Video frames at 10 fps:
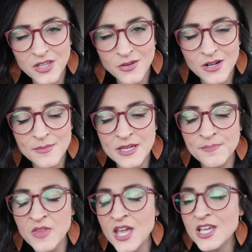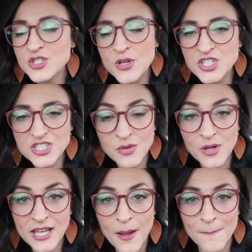you know what I mean? So I just didn't
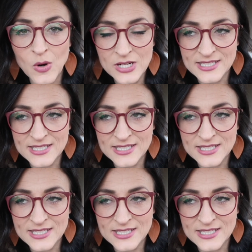want to get more